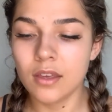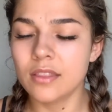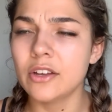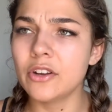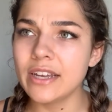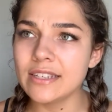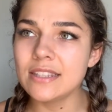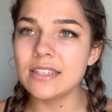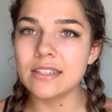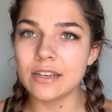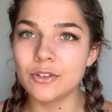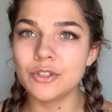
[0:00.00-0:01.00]
There is
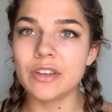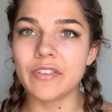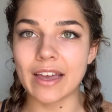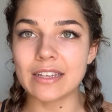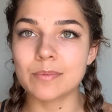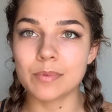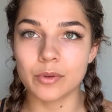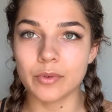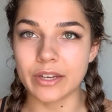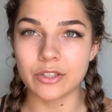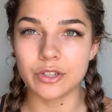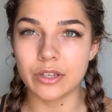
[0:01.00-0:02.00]
this energy of
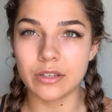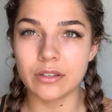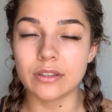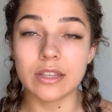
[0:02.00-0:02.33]
exploration